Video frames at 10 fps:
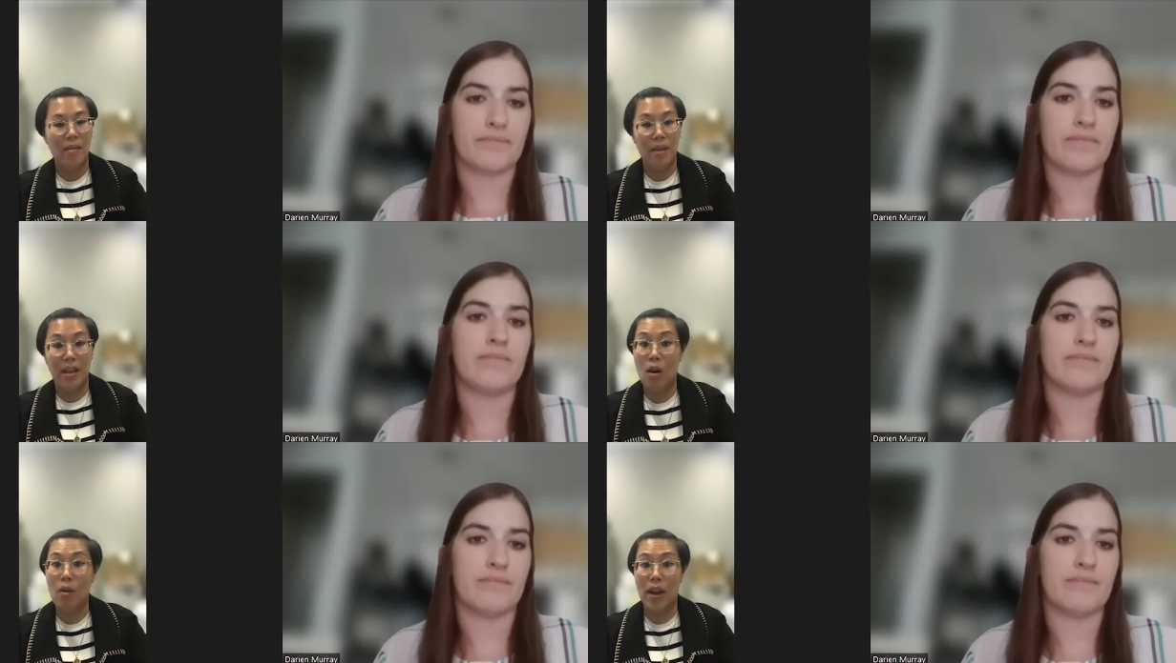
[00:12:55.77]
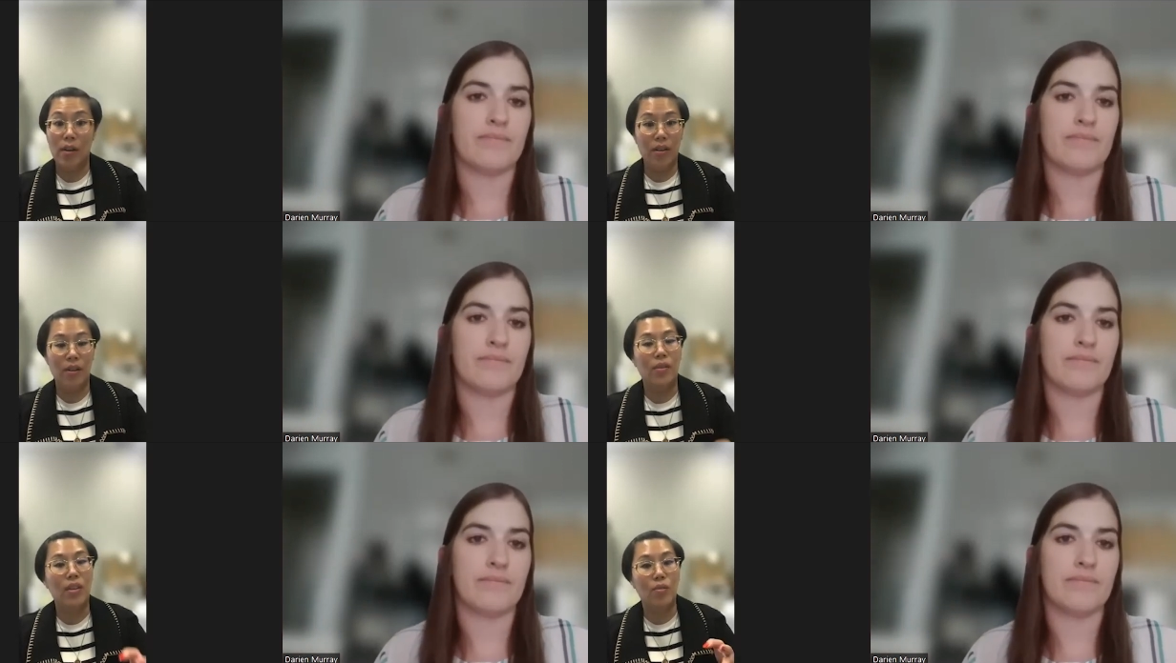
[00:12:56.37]
Speaker 1: be like, okay, no,
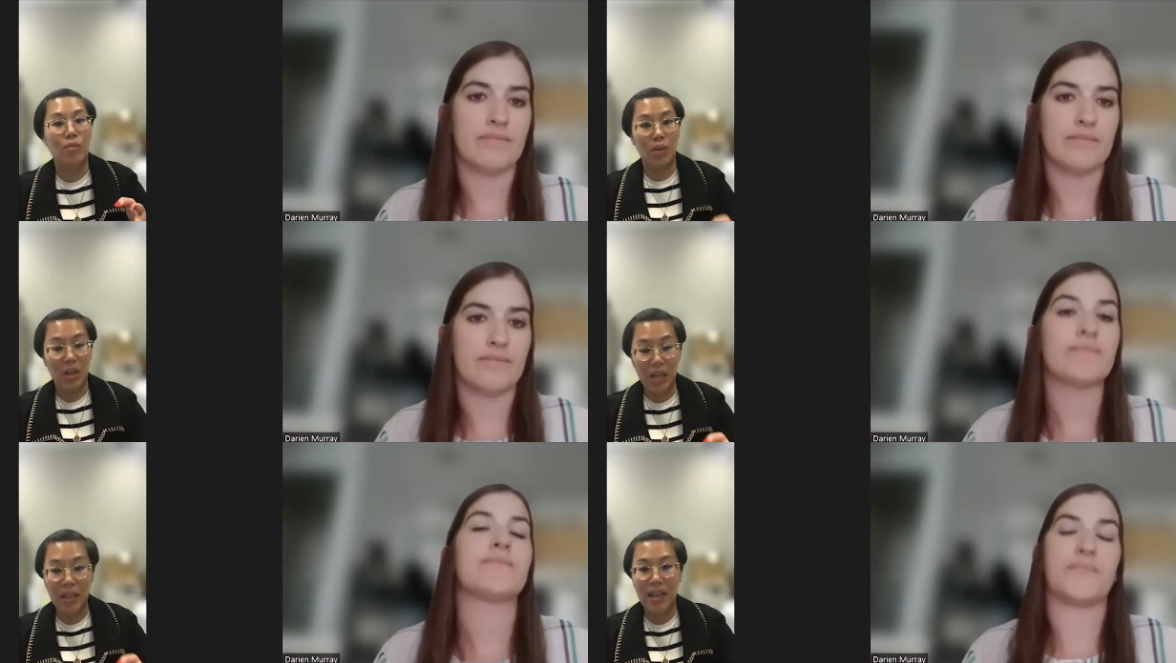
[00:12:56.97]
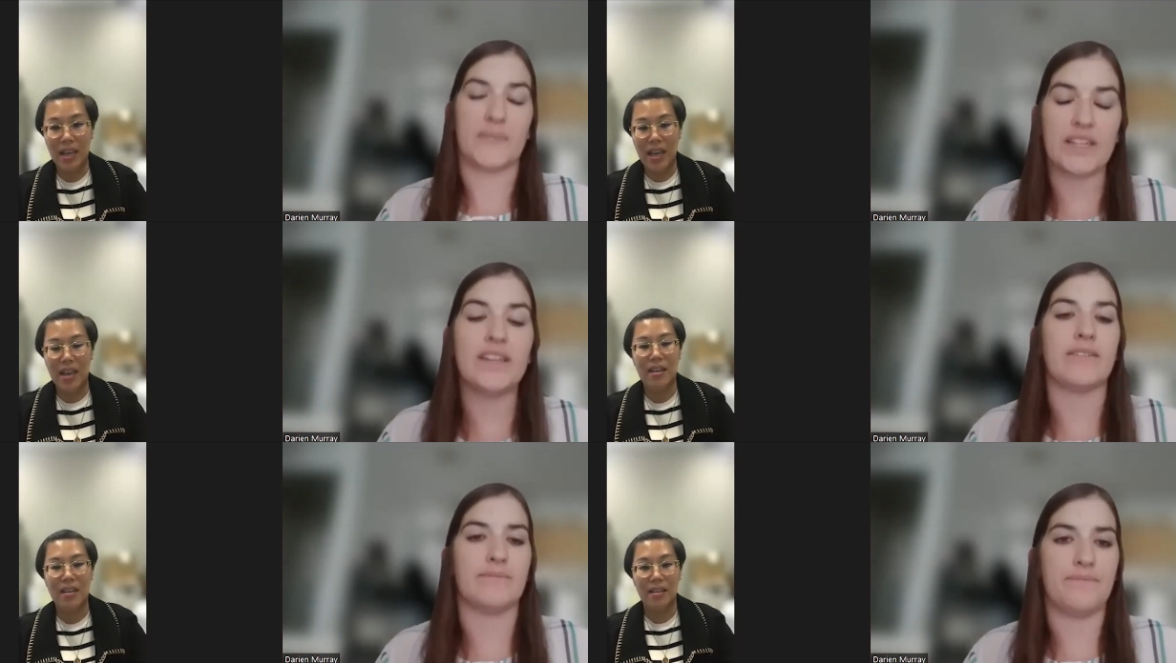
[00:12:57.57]
no, this really
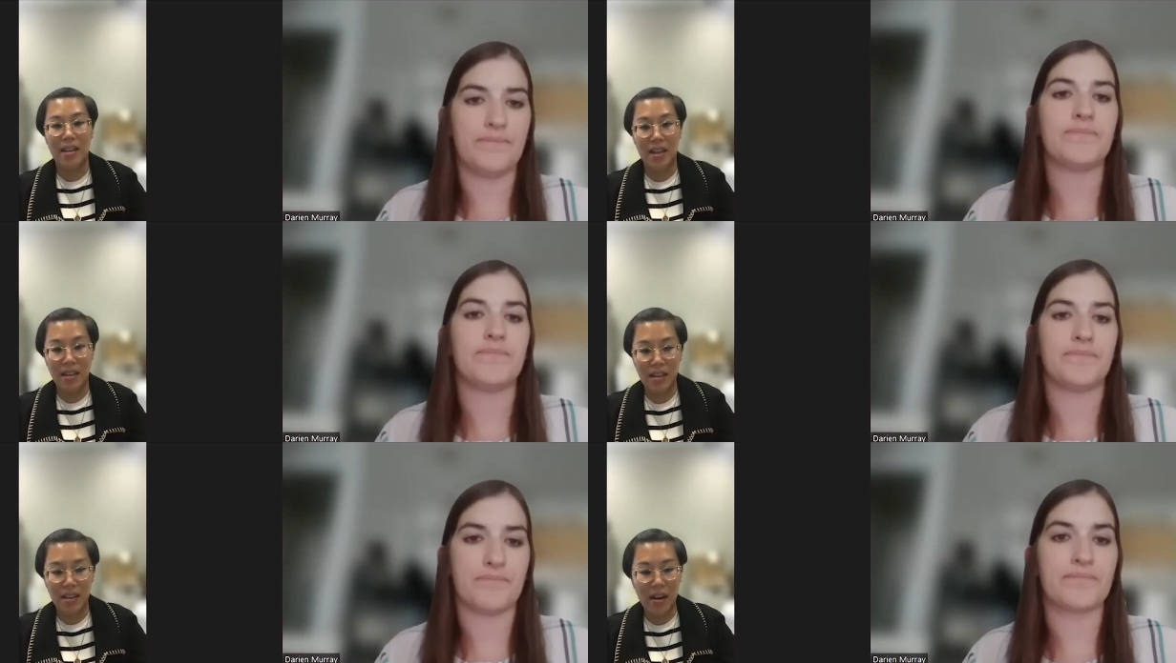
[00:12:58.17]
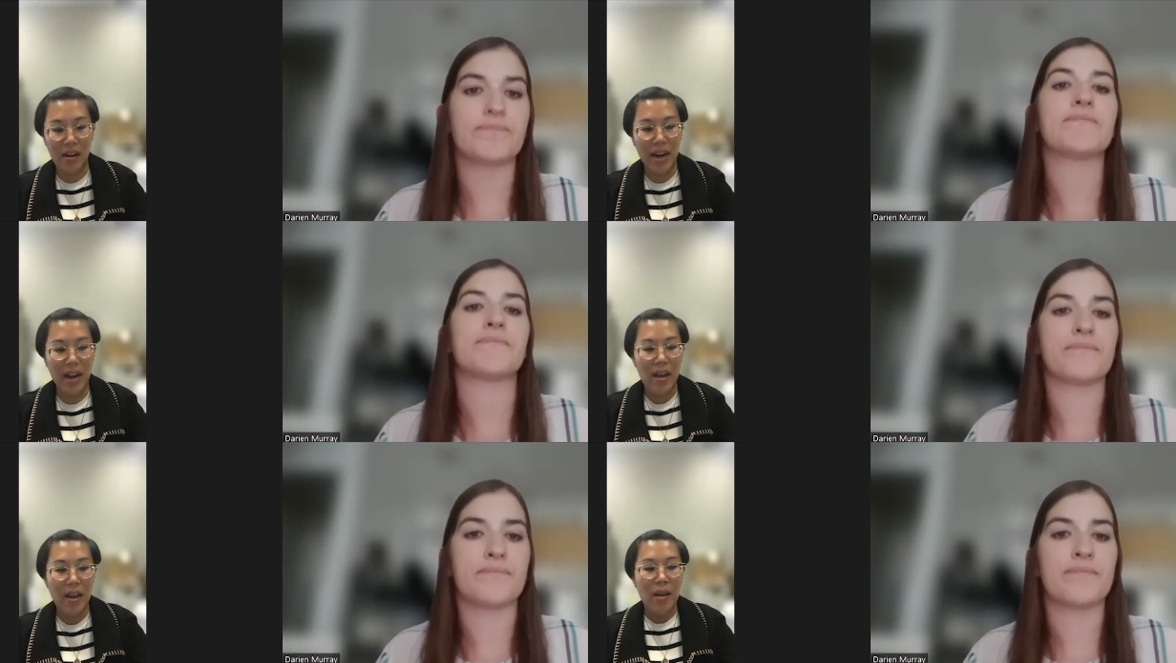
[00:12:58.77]
is necessary.